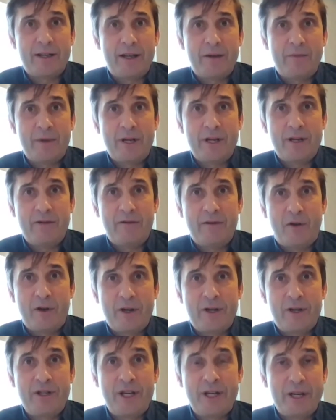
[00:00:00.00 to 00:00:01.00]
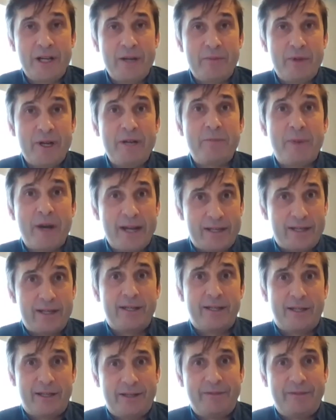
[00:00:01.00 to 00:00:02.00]
I mean, on a GDP
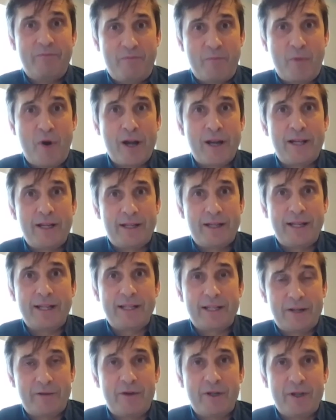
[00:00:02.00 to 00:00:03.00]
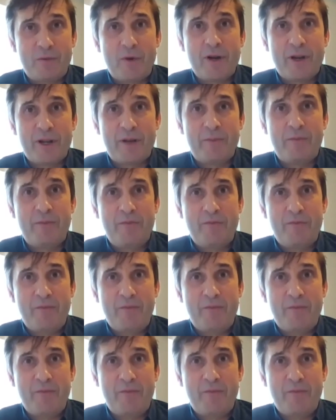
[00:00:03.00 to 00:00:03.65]
basis, mining sector is one of the